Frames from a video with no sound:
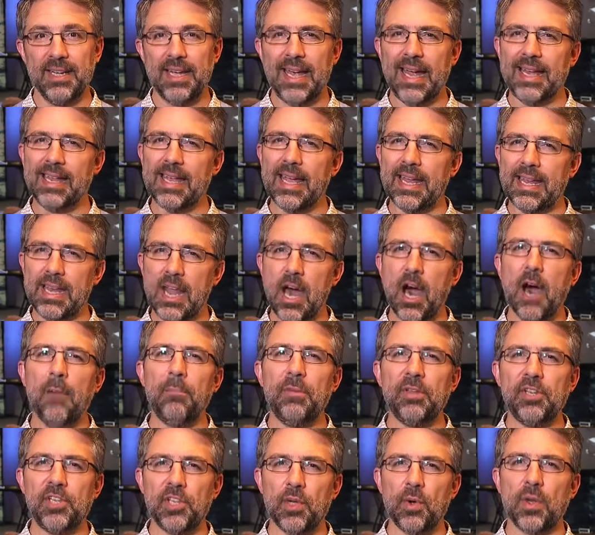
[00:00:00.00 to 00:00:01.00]
and yet not
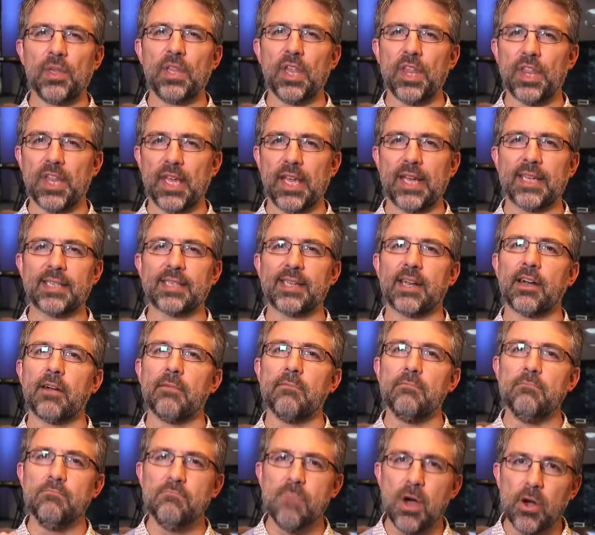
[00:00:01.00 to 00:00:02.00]
be doing the things that are
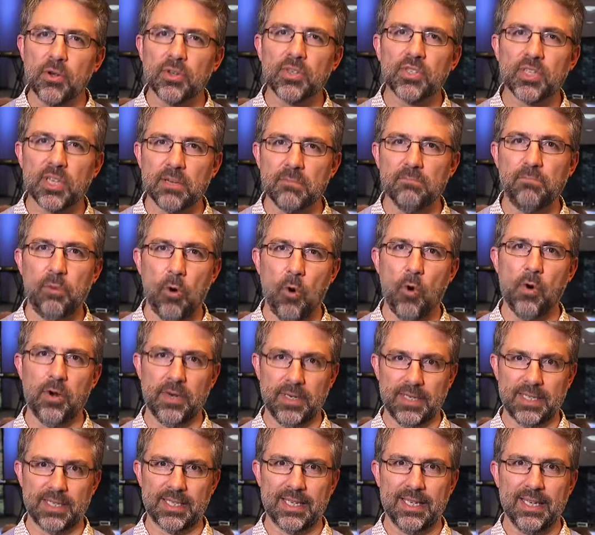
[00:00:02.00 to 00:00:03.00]
most
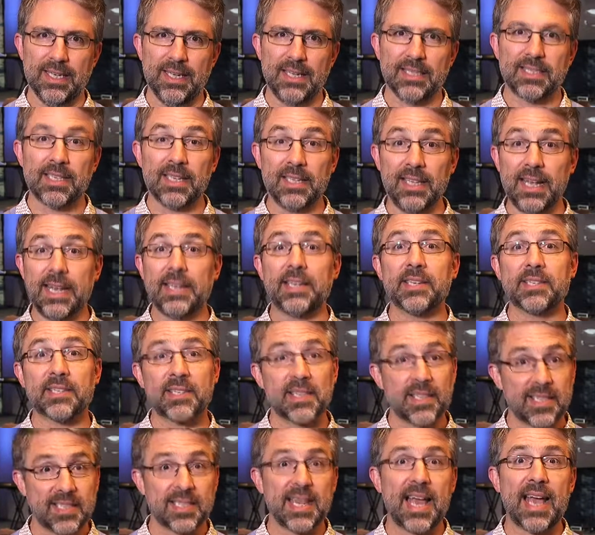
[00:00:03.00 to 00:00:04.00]
important to lead to
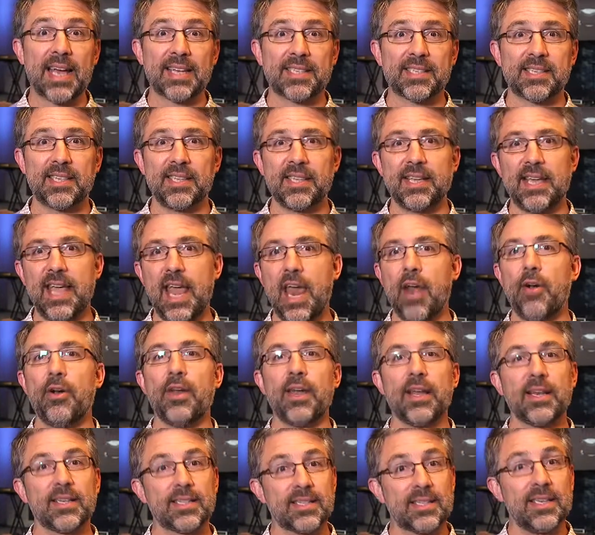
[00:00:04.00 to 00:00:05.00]
success in the
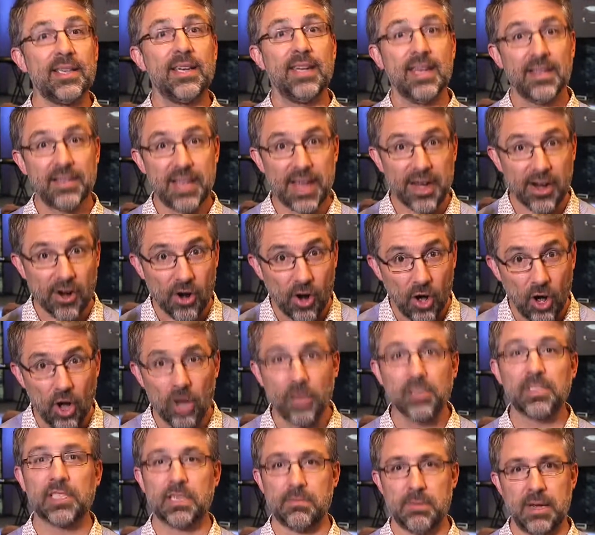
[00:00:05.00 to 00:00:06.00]
areas that are
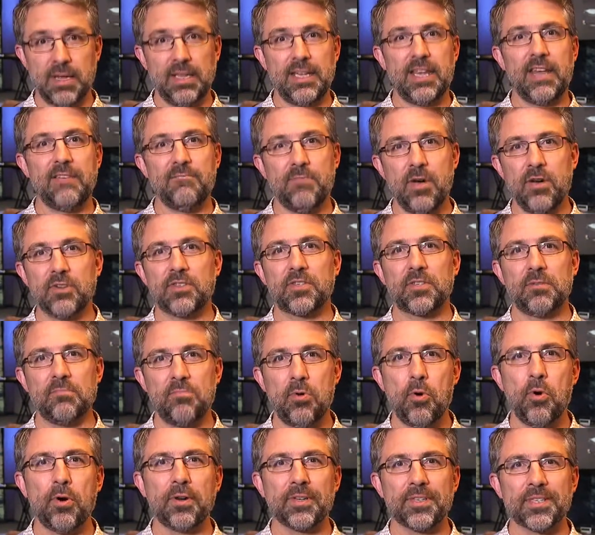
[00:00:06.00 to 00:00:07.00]
ultimately of most
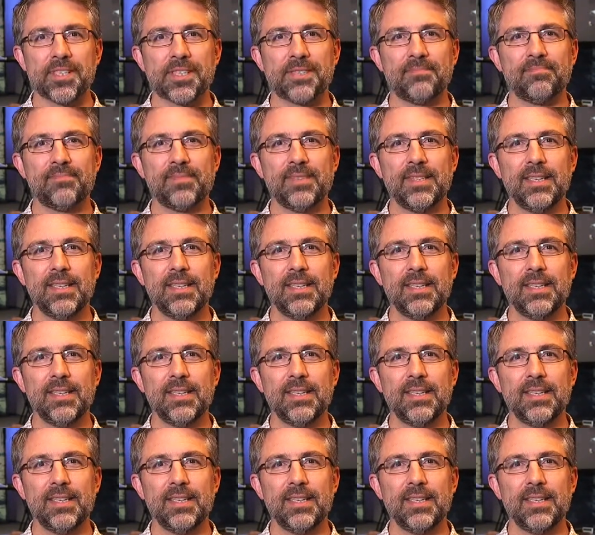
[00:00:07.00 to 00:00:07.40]
importance.